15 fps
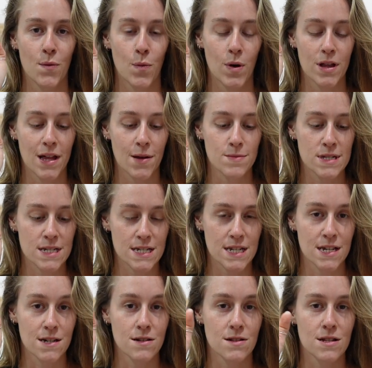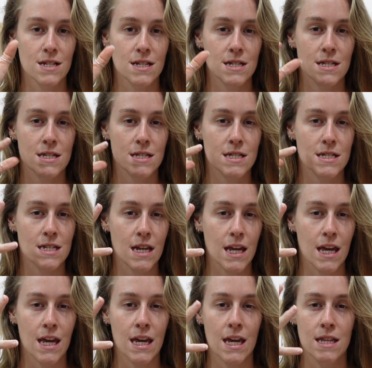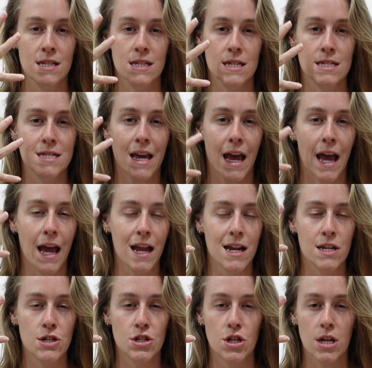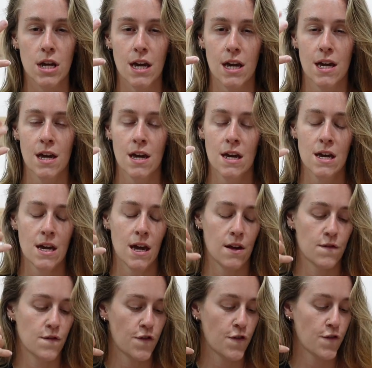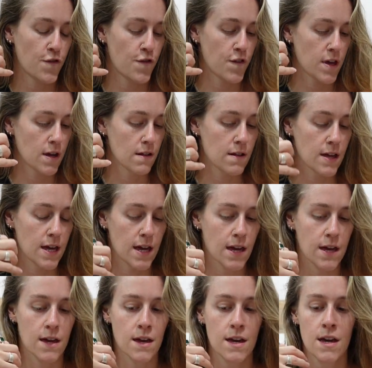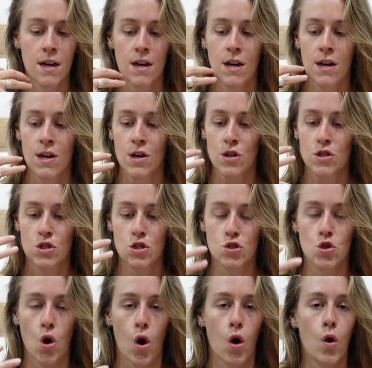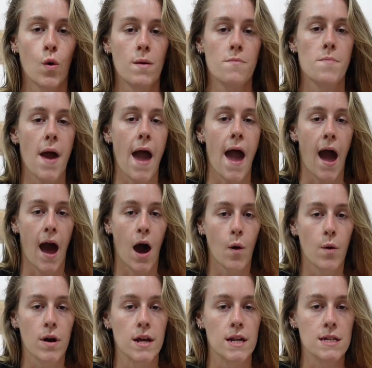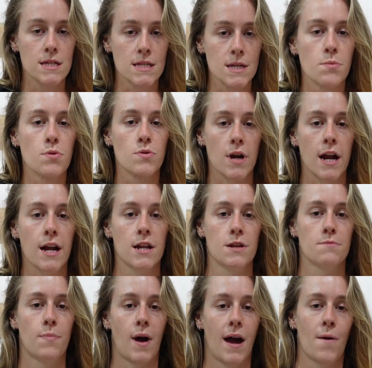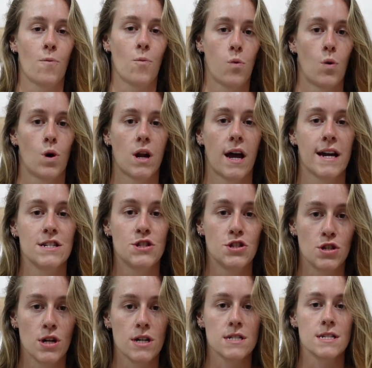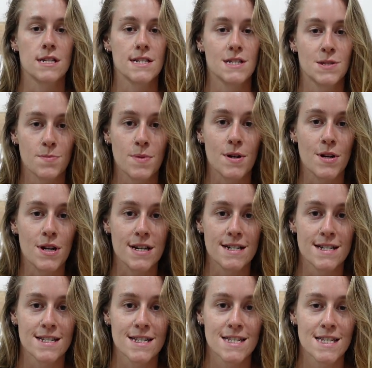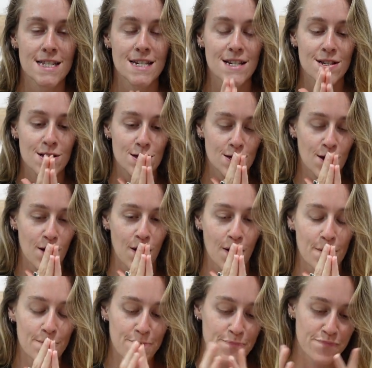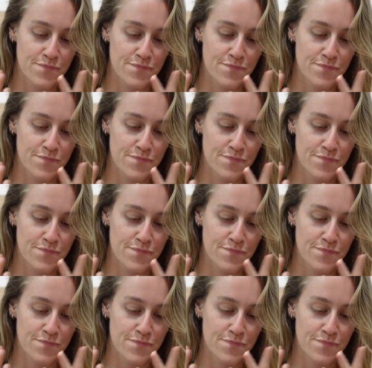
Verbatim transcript: while I'm still sitting in this energy and feeling so empowered and liberated by what I just experienced. So,